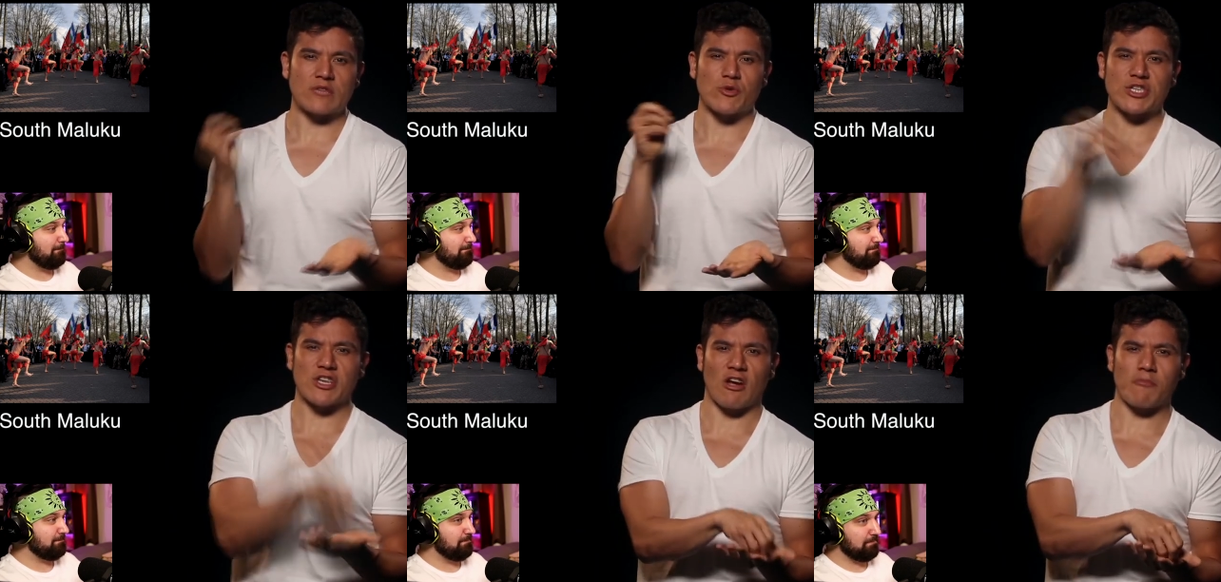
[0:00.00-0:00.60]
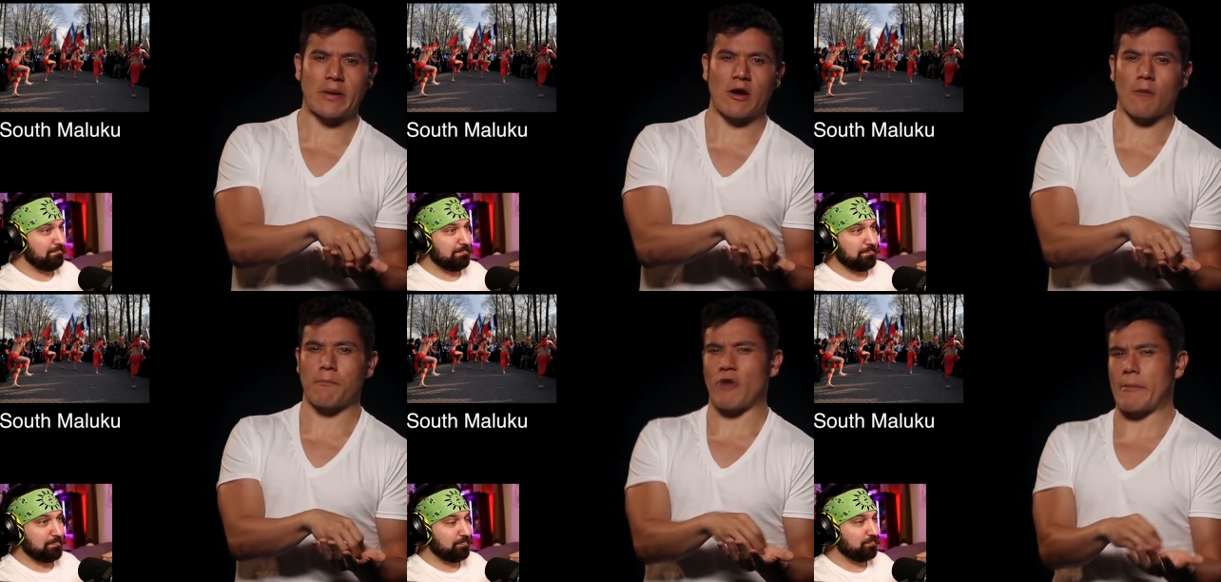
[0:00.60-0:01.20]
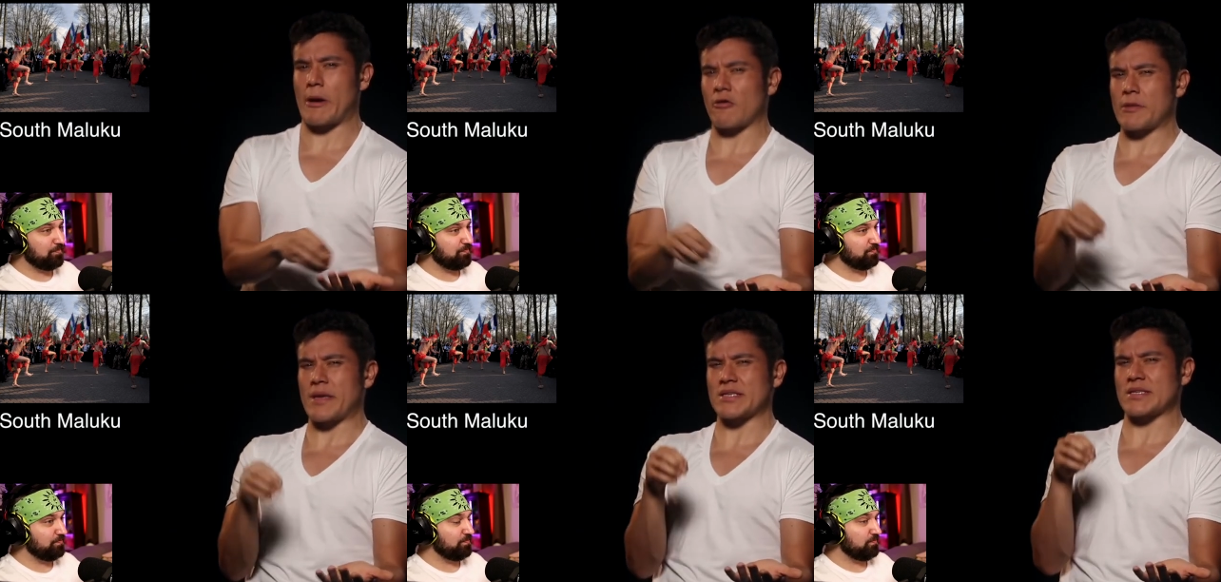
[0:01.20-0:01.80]
Speaker 1: Indonesian government are
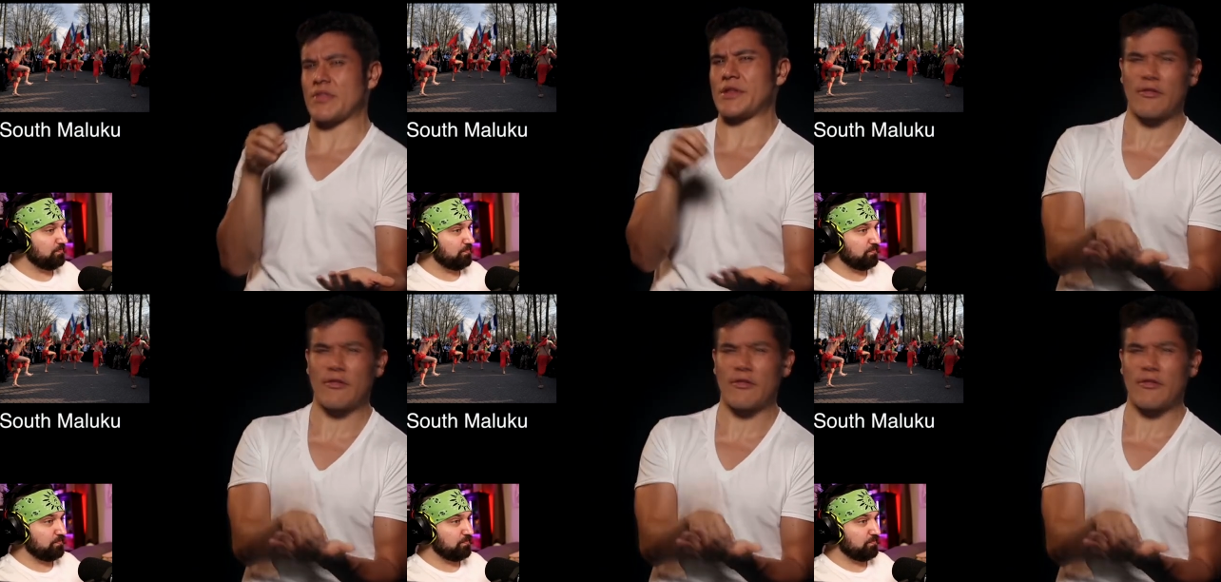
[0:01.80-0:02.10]
primarily based in the